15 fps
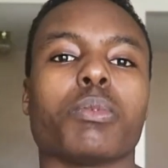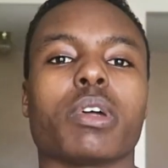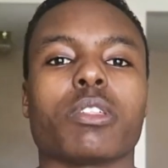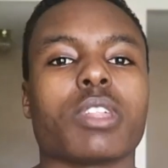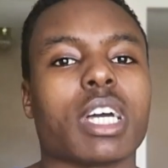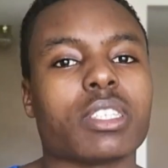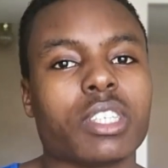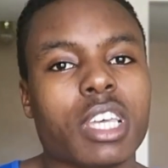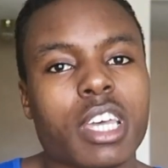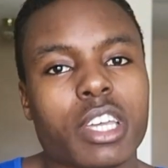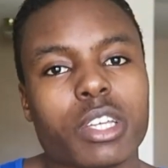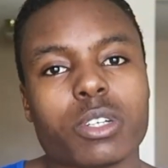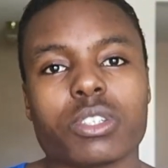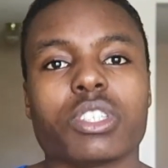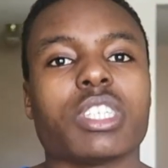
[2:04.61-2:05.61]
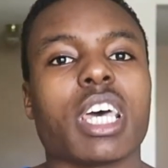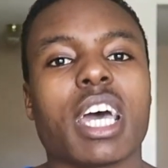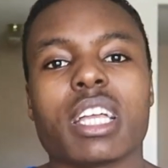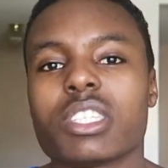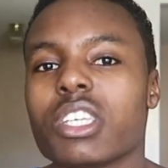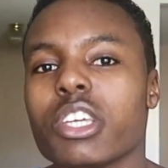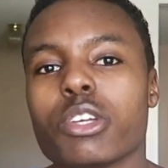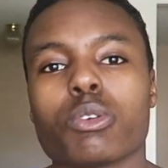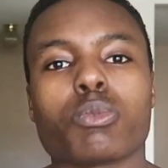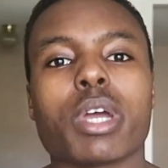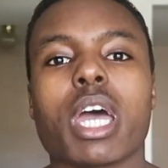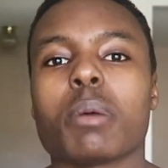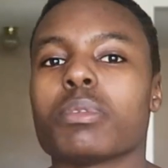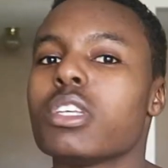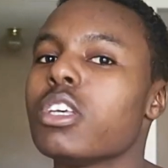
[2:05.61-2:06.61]
whether that's your sets, your
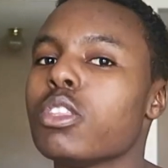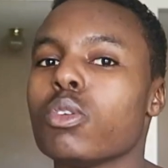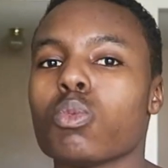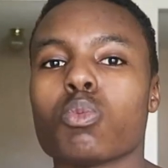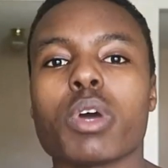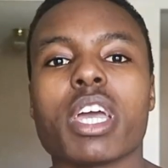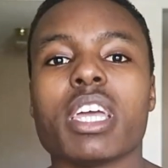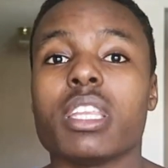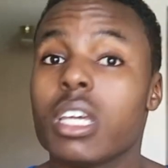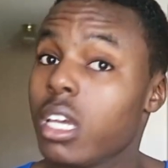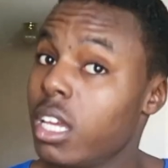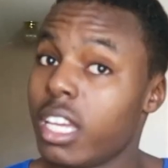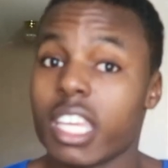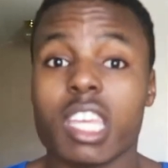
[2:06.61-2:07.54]
reps, the weight,